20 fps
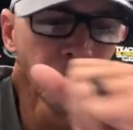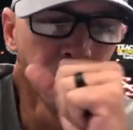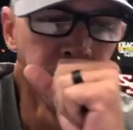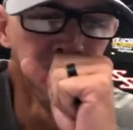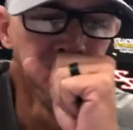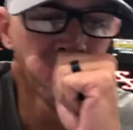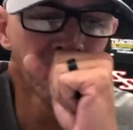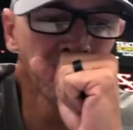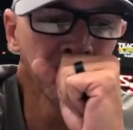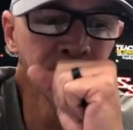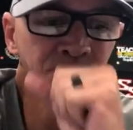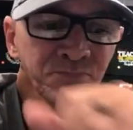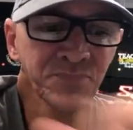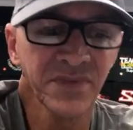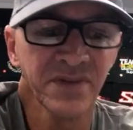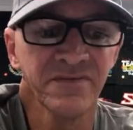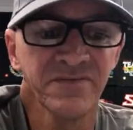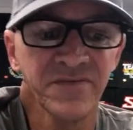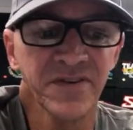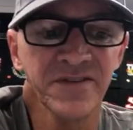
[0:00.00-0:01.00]

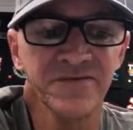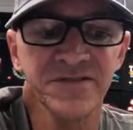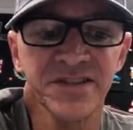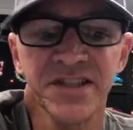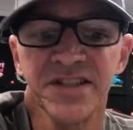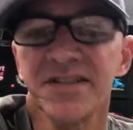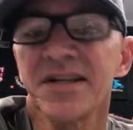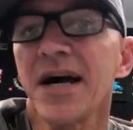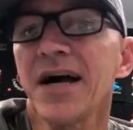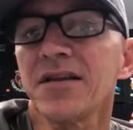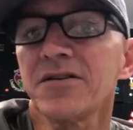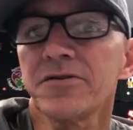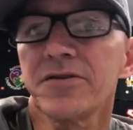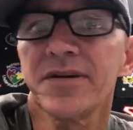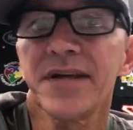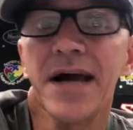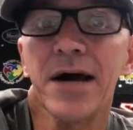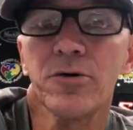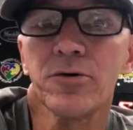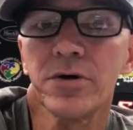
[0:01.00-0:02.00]
$15
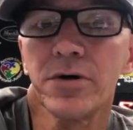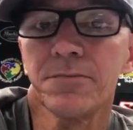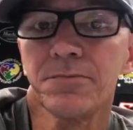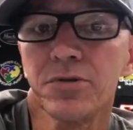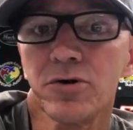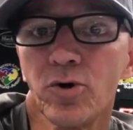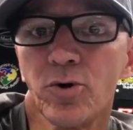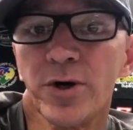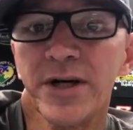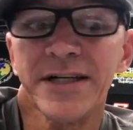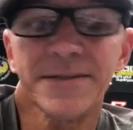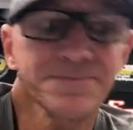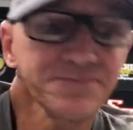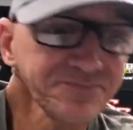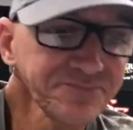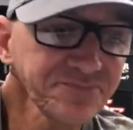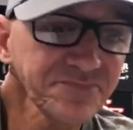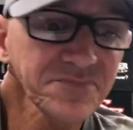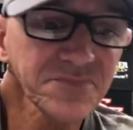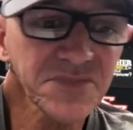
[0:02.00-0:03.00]
an hour employee,
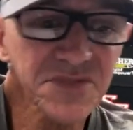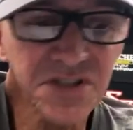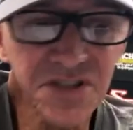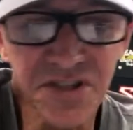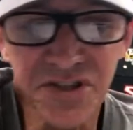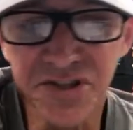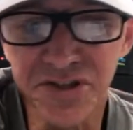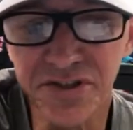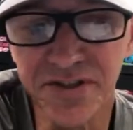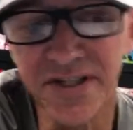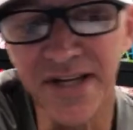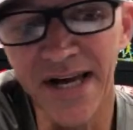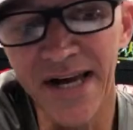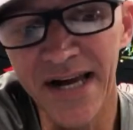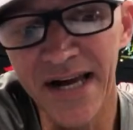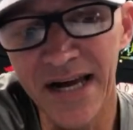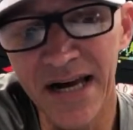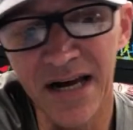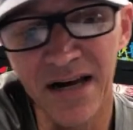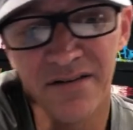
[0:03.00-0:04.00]
you're gonna
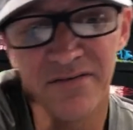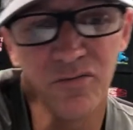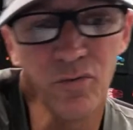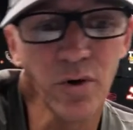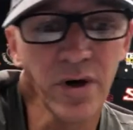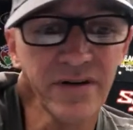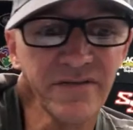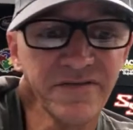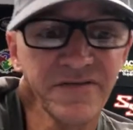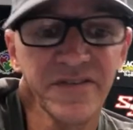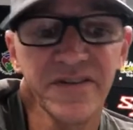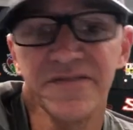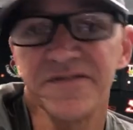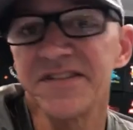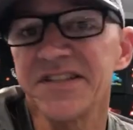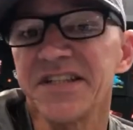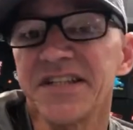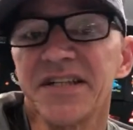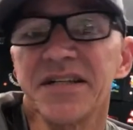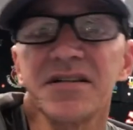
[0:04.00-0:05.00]
have what,
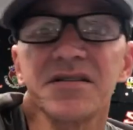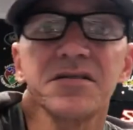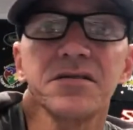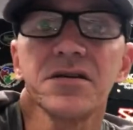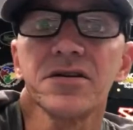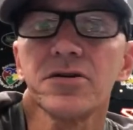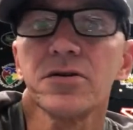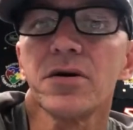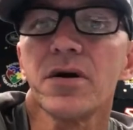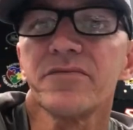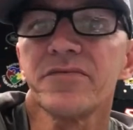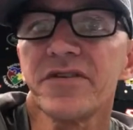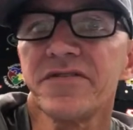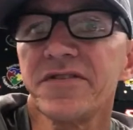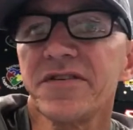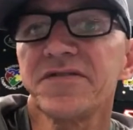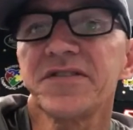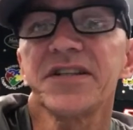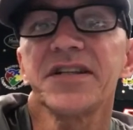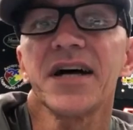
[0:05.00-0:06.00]
50, little over
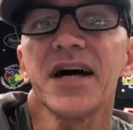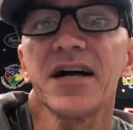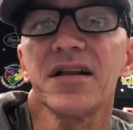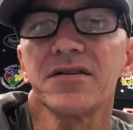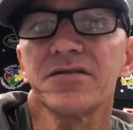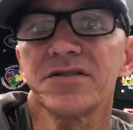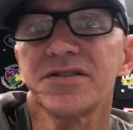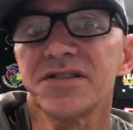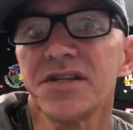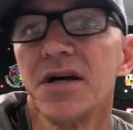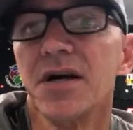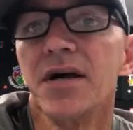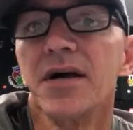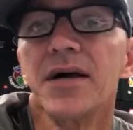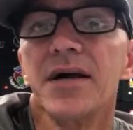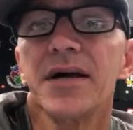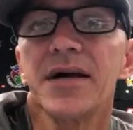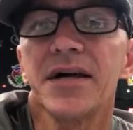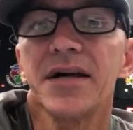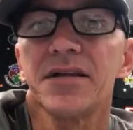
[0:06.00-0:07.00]
$50
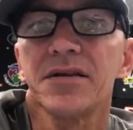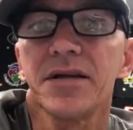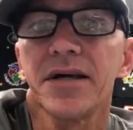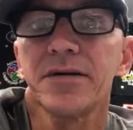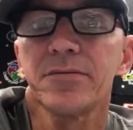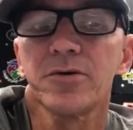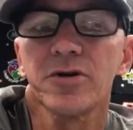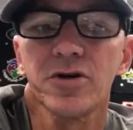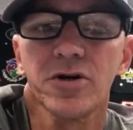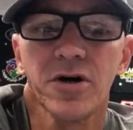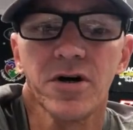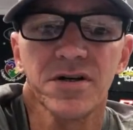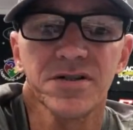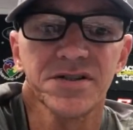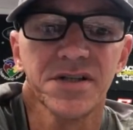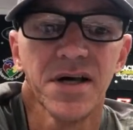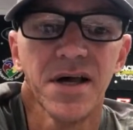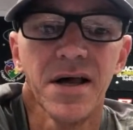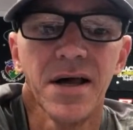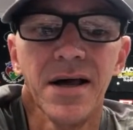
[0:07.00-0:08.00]
in labor
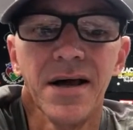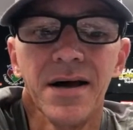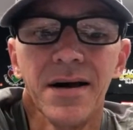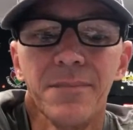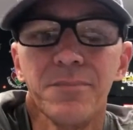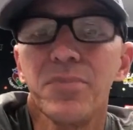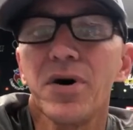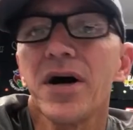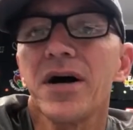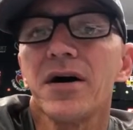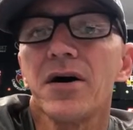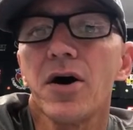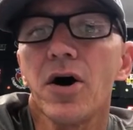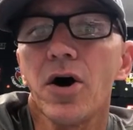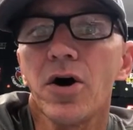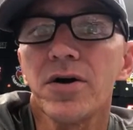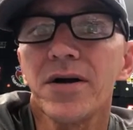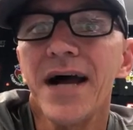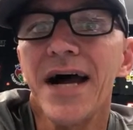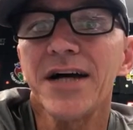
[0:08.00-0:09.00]
costs. But
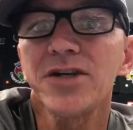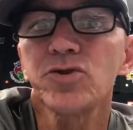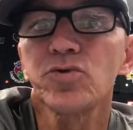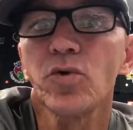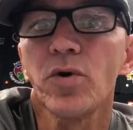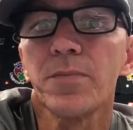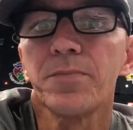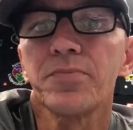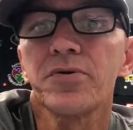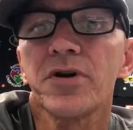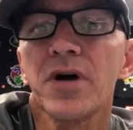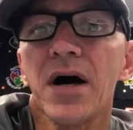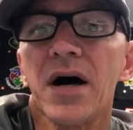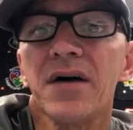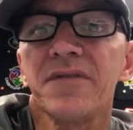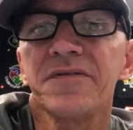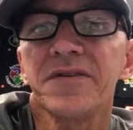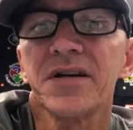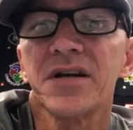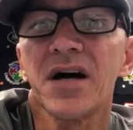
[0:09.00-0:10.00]
our actual
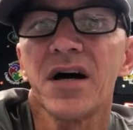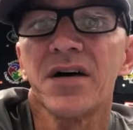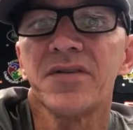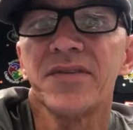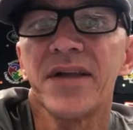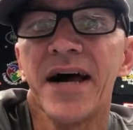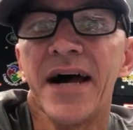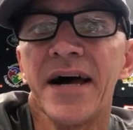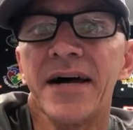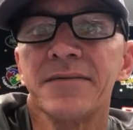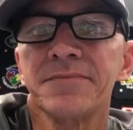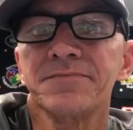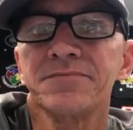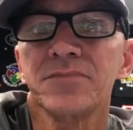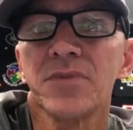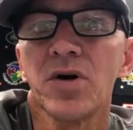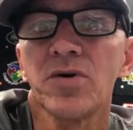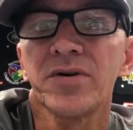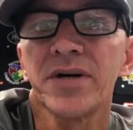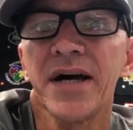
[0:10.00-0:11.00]
profit on that,
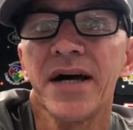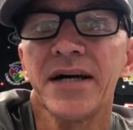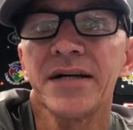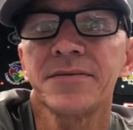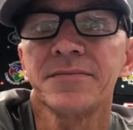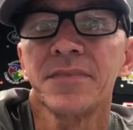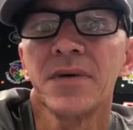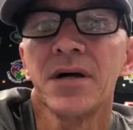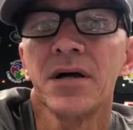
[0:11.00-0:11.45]
okay,